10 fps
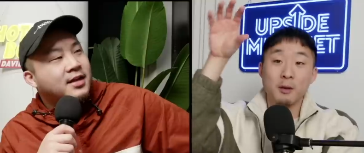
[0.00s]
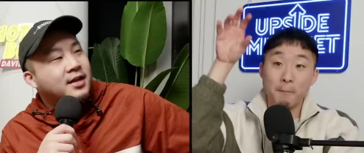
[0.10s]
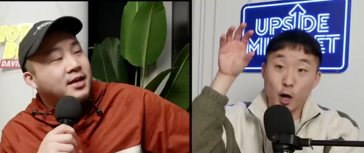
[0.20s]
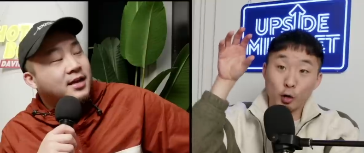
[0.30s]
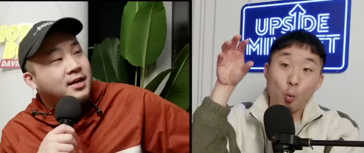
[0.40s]
Speaker 1: The
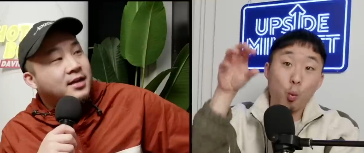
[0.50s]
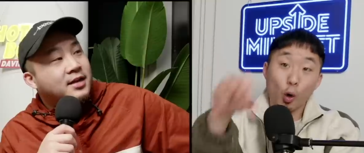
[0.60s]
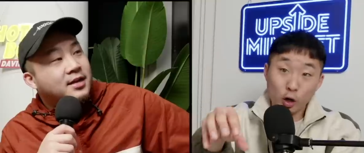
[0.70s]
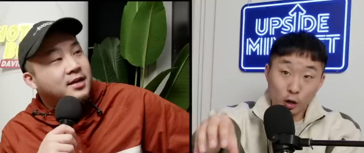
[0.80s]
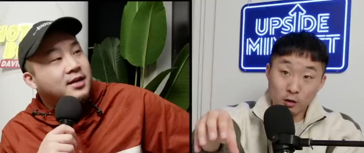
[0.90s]
model
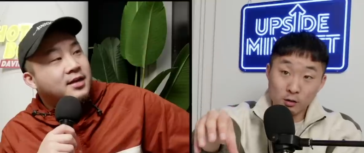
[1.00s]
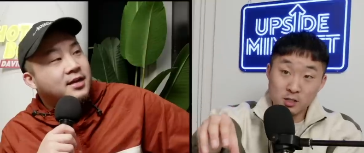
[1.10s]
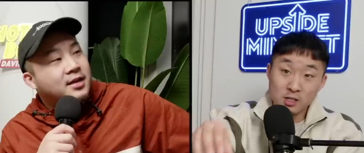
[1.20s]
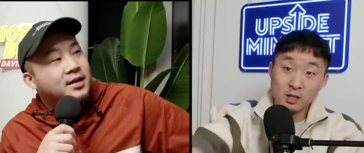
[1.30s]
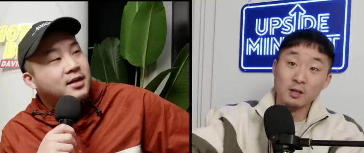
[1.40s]

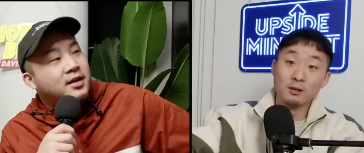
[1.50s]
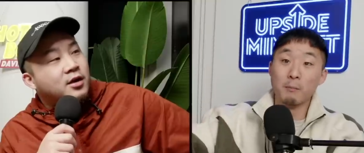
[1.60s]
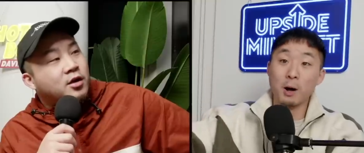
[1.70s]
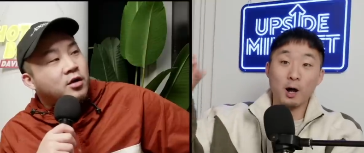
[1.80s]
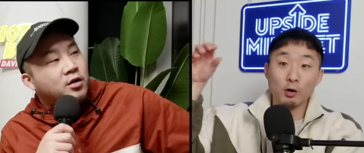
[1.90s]
workers, the
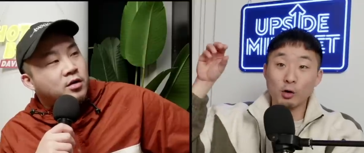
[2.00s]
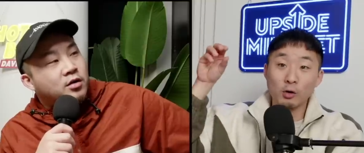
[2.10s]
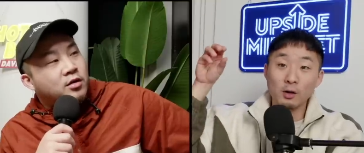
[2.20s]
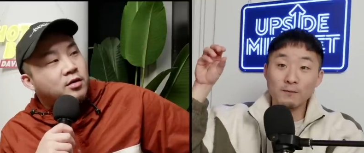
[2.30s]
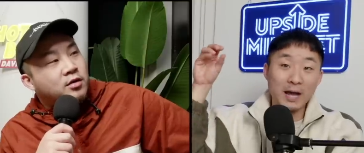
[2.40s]

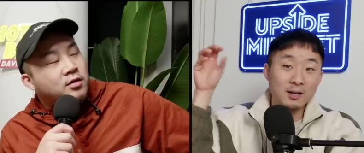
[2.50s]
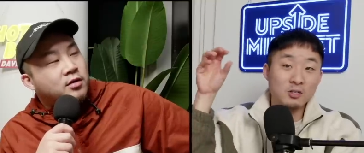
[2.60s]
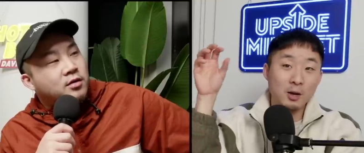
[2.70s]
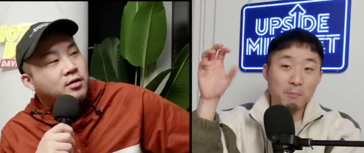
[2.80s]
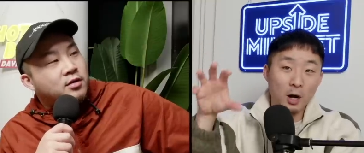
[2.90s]
model, not
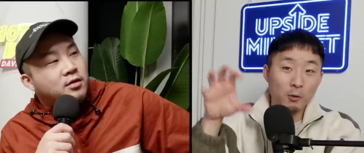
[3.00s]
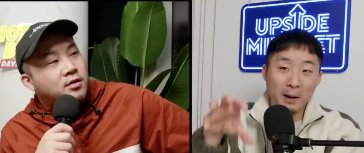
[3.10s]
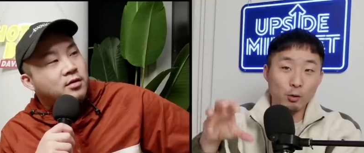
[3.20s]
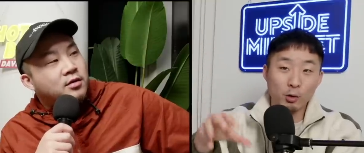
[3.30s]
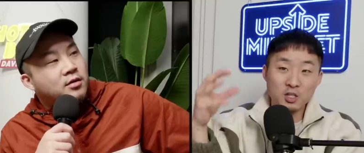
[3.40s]
necessarily model
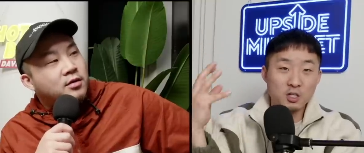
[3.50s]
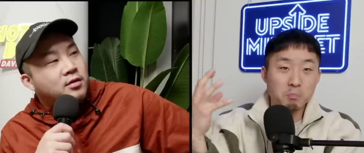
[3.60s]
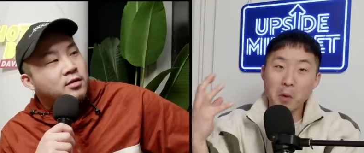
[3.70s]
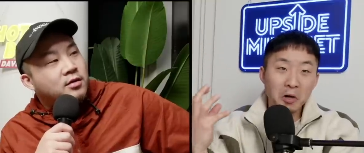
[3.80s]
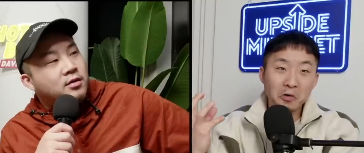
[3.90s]
minority,
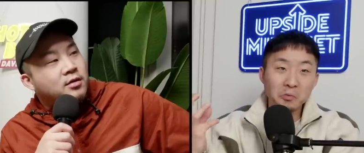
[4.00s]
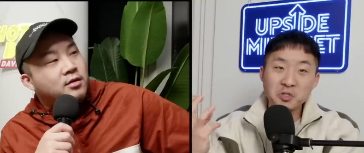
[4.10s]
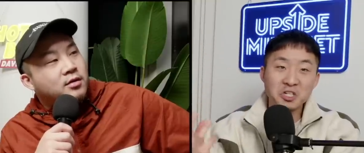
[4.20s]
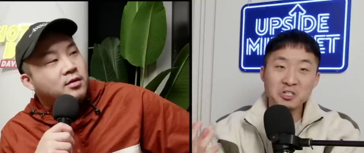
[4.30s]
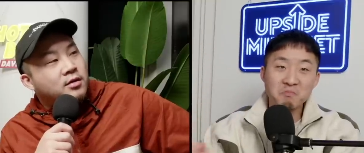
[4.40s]
just model,
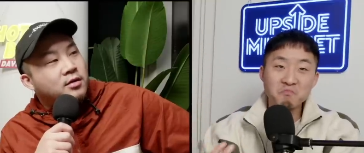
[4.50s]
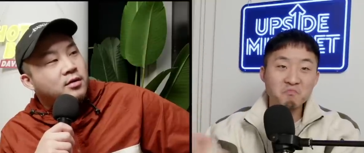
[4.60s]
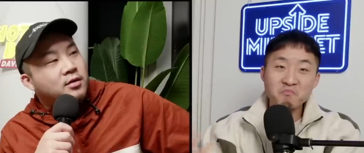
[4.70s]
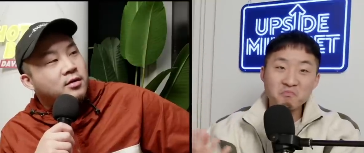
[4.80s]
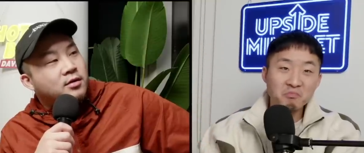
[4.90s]
just,
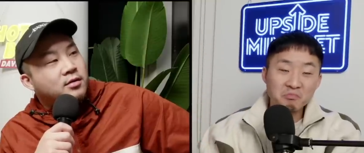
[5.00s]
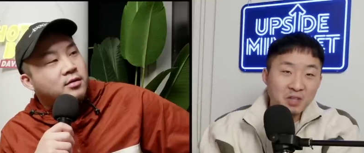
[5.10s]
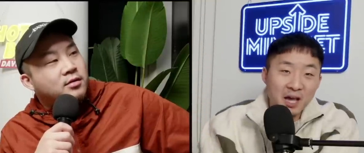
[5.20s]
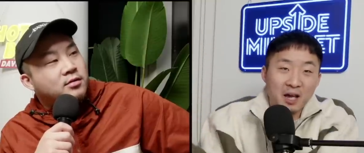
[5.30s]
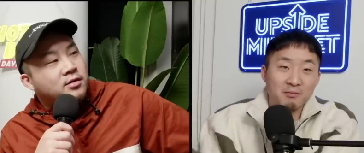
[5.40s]

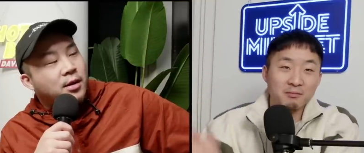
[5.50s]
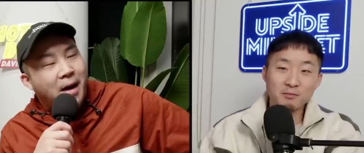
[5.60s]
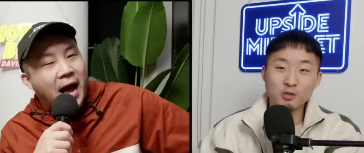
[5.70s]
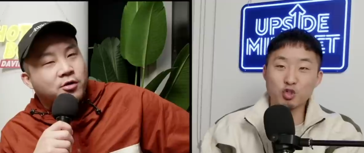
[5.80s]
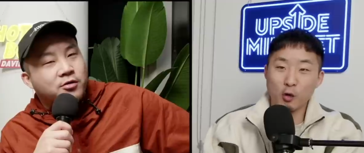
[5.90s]
yeah.
Speaker 2: The
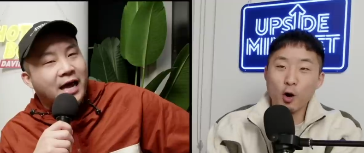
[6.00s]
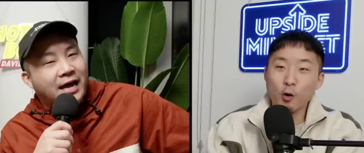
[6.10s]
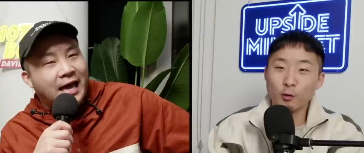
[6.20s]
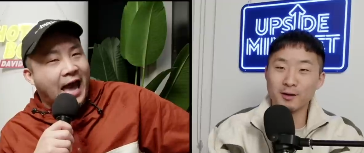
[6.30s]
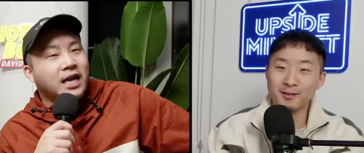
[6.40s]
model
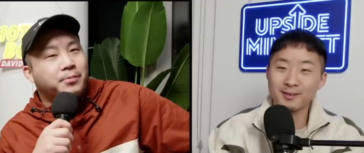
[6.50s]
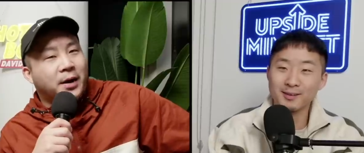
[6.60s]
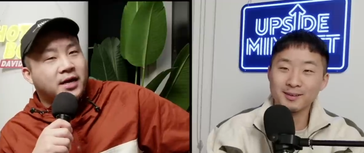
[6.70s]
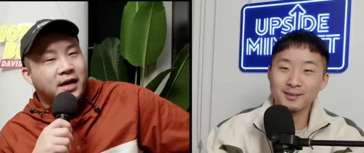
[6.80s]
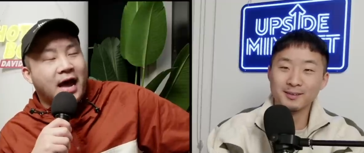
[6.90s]
drone. Like
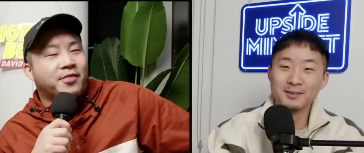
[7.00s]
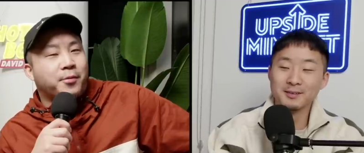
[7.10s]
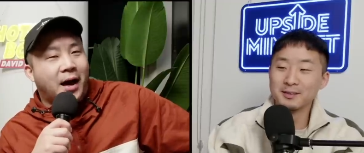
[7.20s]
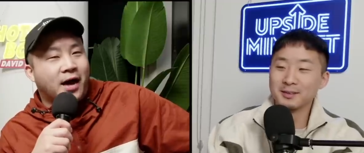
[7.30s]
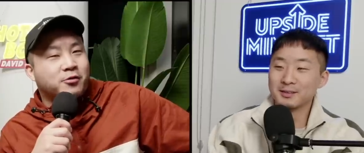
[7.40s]
anybody, yeah. The
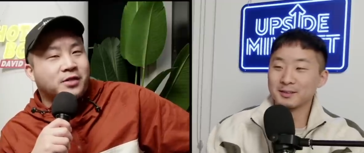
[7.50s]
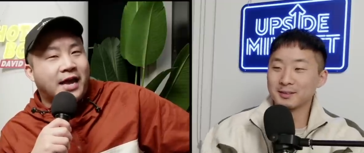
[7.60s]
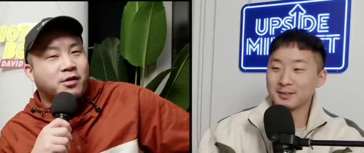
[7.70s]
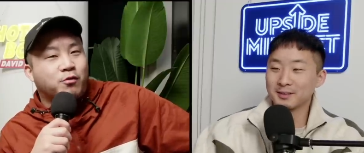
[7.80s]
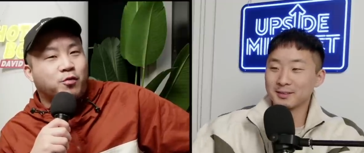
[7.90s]
model
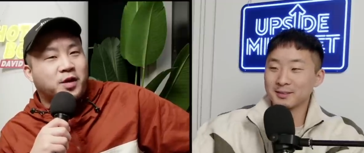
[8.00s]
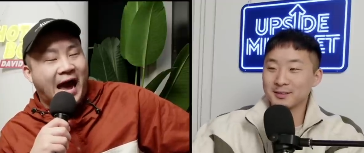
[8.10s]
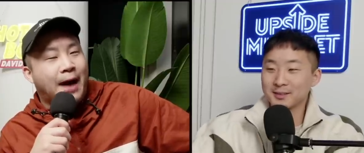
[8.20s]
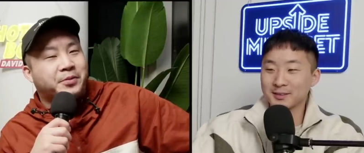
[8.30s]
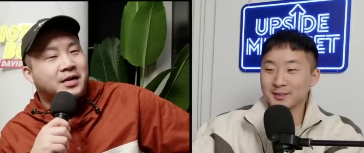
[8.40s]
like
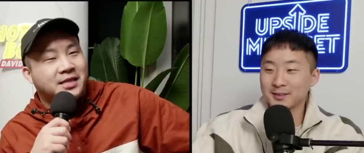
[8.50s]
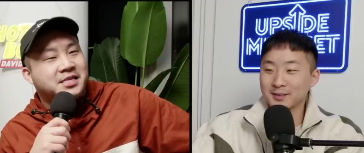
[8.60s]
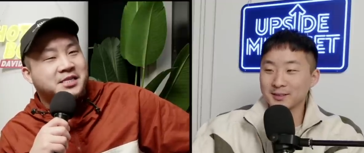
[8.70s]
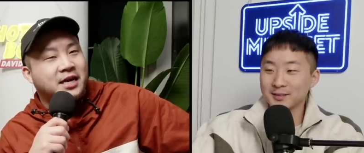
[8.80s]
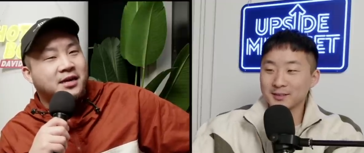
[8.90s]

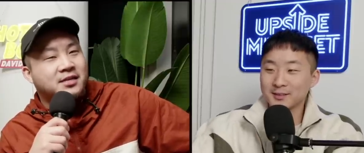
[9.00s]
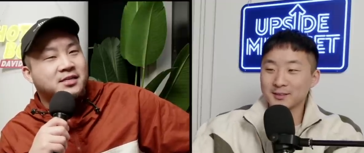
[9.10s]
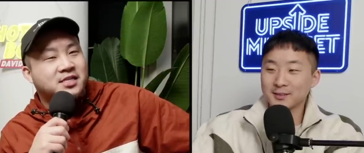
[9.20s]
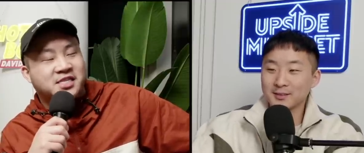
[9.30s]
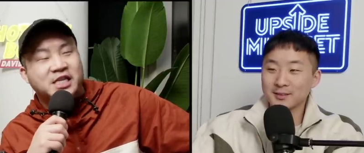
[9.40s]
capitalistic
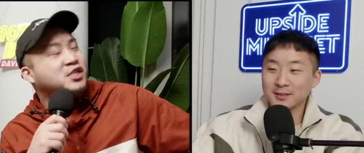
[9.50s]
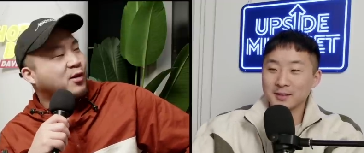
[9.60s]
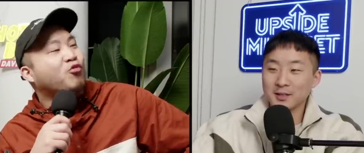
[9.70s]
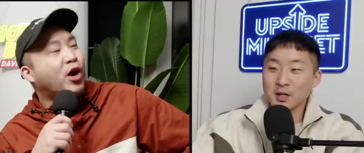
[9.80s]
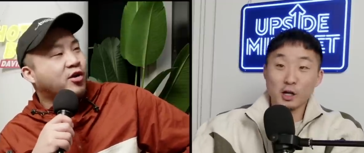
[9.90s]

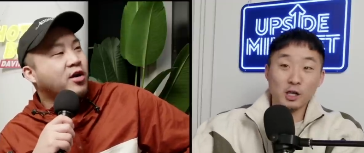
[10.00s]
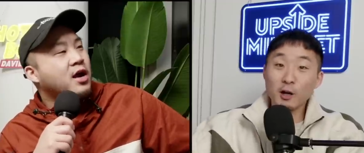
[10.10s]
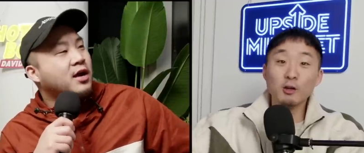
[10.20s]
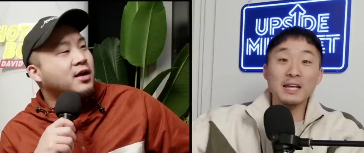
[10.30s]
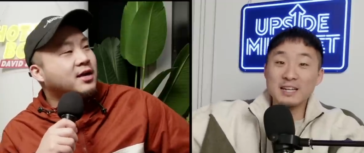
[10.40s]
system runner.
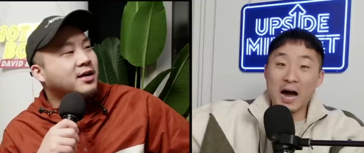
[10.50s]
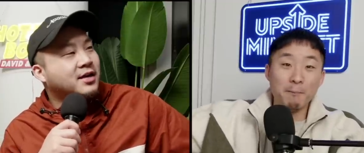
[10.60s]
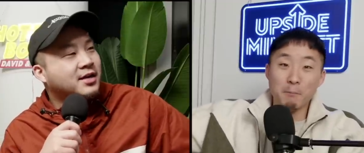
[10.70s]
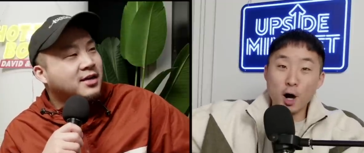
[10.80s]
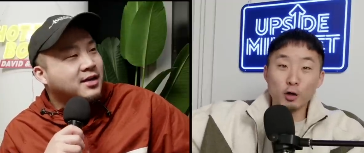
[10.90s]
Clearly
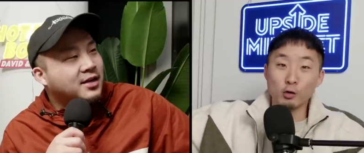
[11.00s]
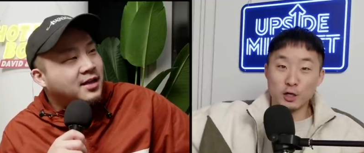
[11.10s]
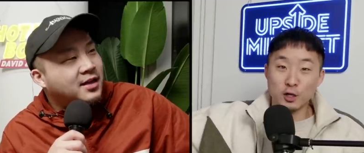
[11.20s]
not model